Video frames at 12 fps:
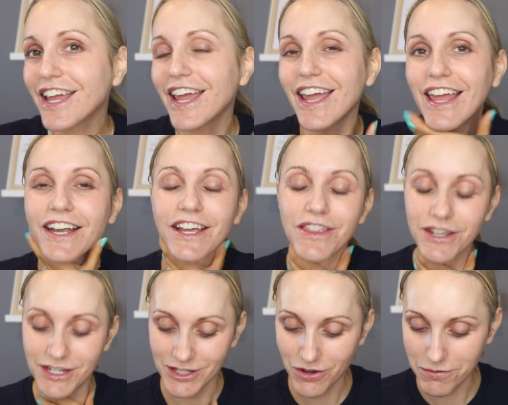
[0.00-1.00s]
in the
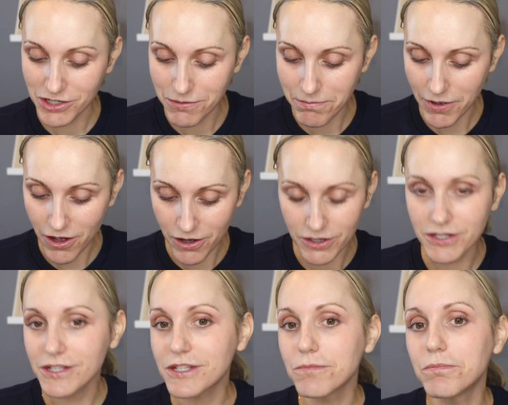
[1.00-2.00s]
description
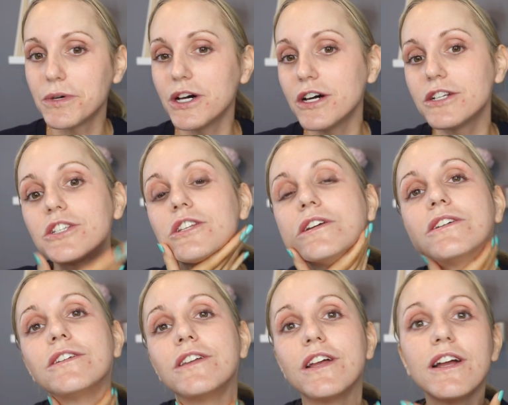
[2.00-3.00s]
box, but
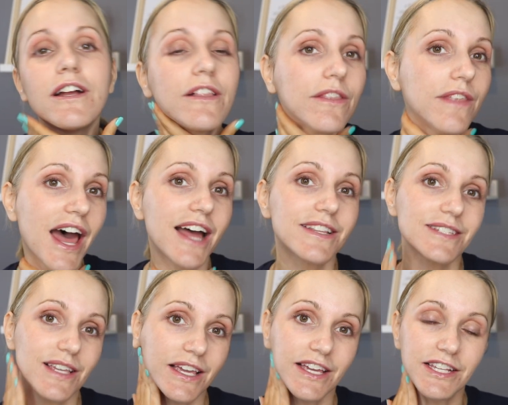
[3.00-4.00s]

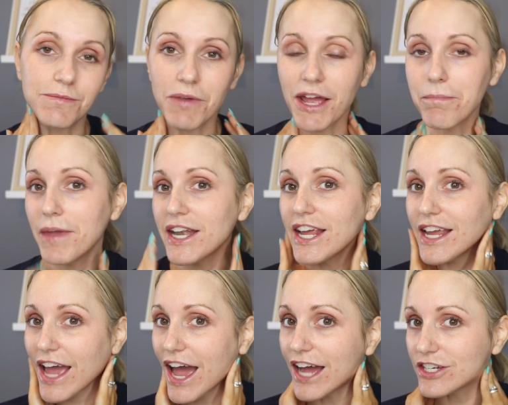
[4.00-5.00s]
that is my
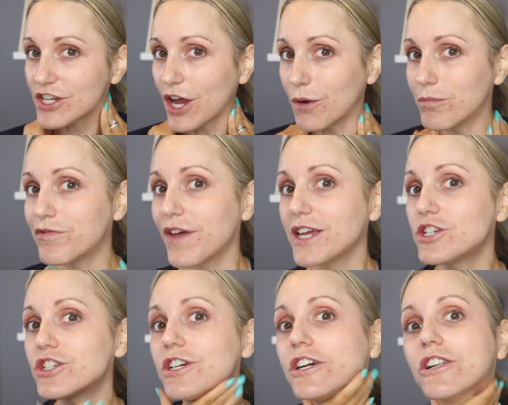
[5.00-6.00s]
mini at-home
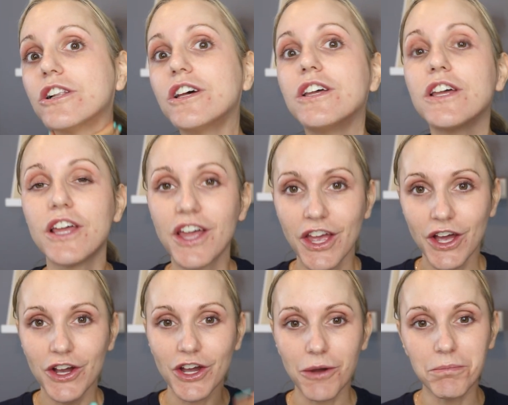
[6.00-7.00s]
facial
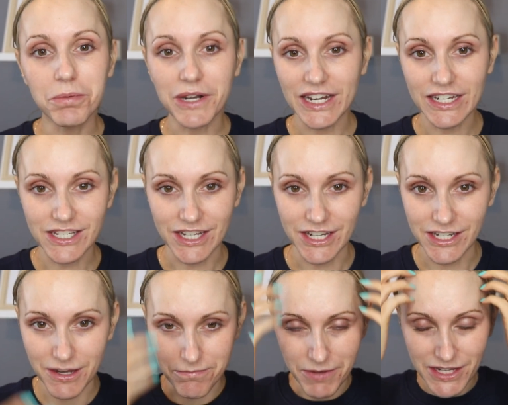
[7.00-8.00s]

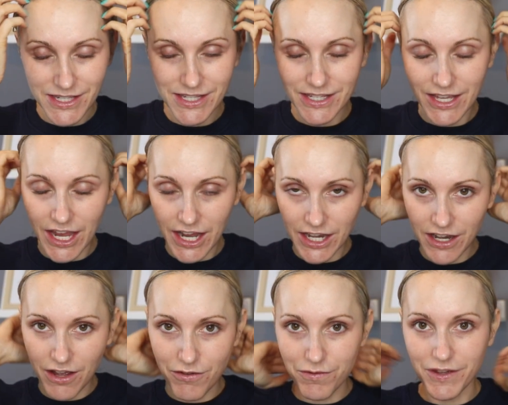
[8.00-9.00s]
completed. My
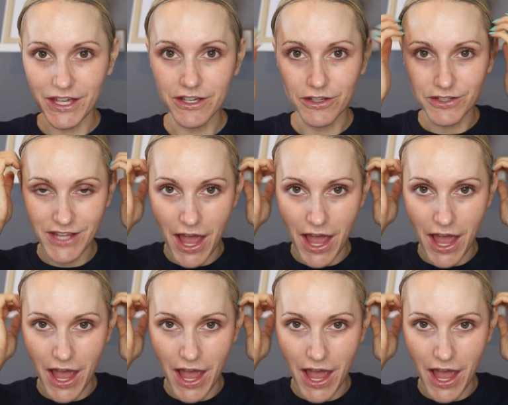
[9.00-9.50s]
skin feels